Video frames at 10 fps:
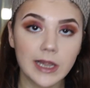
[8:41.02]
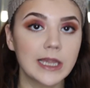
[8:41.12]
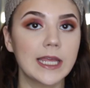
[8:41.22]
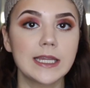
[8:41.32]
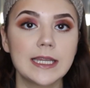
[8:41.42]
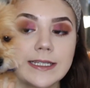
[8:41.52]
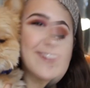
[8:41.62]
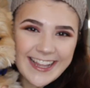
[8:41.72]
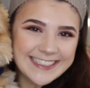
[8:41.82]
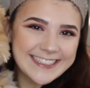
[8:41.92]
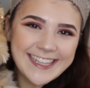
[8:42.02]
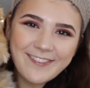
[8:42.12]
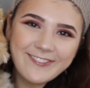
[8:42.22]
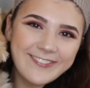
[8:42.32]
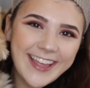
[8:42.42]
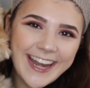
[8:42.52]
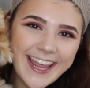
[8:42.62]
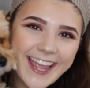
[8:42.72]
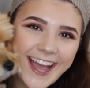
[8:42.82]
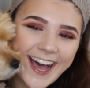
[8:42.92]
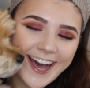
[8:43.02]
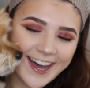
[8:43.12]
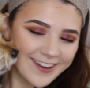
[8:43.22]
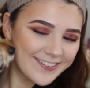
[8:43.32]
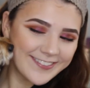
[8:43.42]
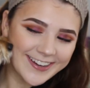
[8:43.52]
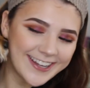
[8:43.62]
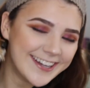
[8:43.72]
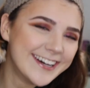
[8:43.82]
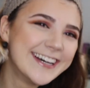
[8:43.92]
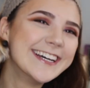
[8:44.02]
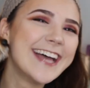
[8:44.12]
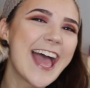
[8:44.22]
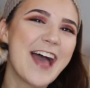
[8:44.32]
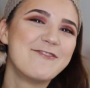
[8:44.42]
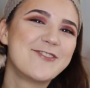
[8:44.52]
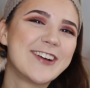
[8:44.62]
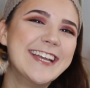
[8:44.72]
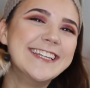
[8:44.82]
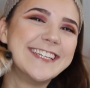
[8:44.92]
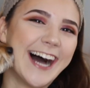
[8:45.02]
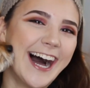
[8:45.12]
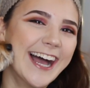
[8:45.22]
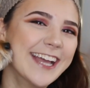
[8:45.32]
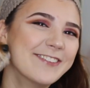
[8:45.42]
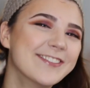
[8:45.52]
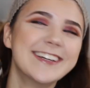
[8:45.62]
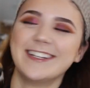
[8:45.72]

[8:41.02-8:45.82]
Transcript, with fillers: Oh, it's so pretty in the video every time.